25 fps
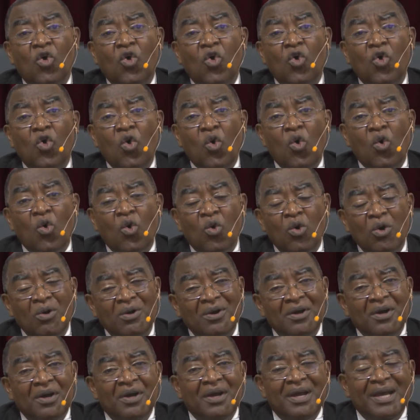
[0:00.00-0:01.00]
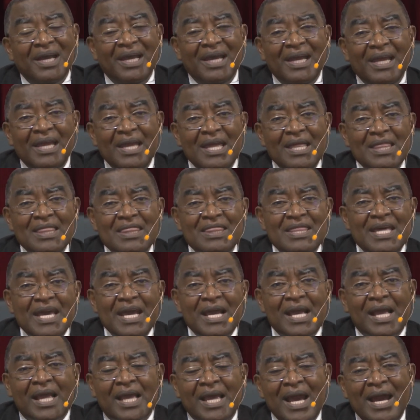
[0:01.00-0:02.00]
who, in
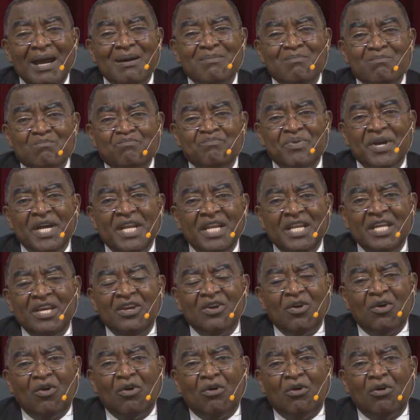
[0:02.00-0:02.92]
the company